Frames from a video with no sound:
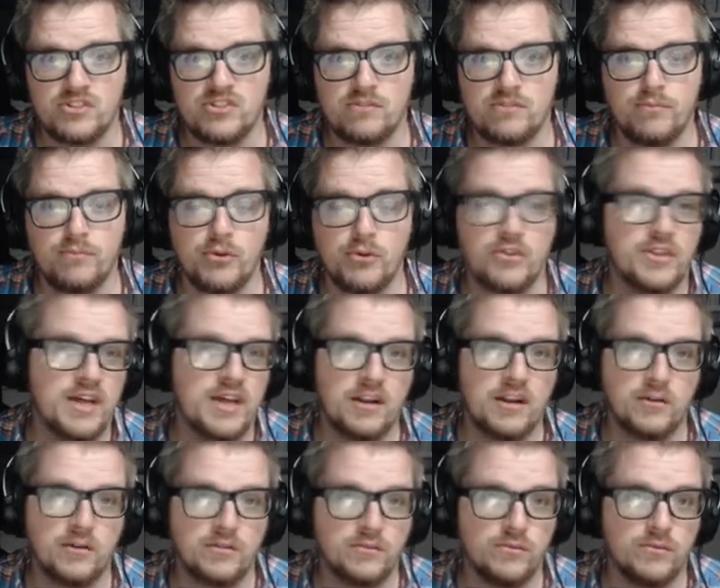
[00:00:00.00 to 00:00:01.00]
put that
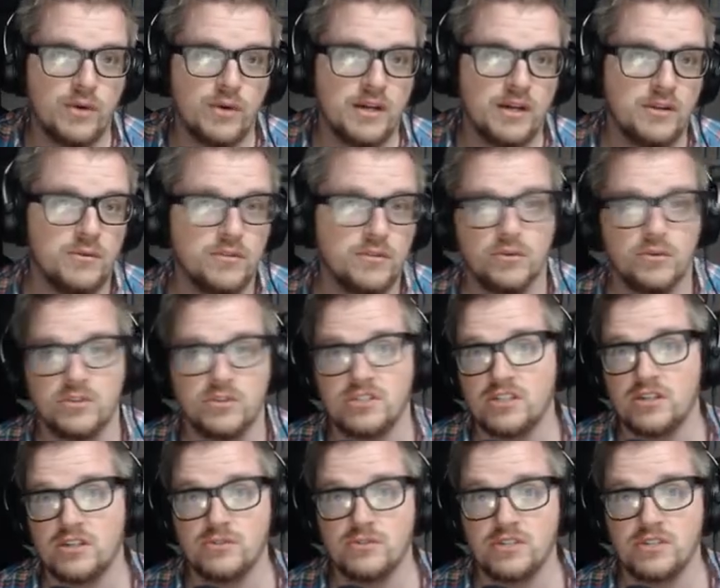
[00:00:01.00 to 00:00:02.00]
on the one on the auction
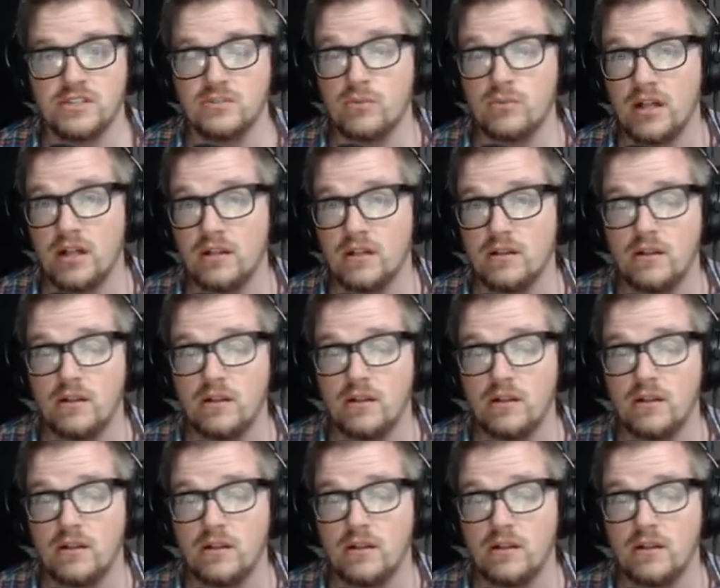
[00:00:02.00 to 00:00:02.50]
house as well.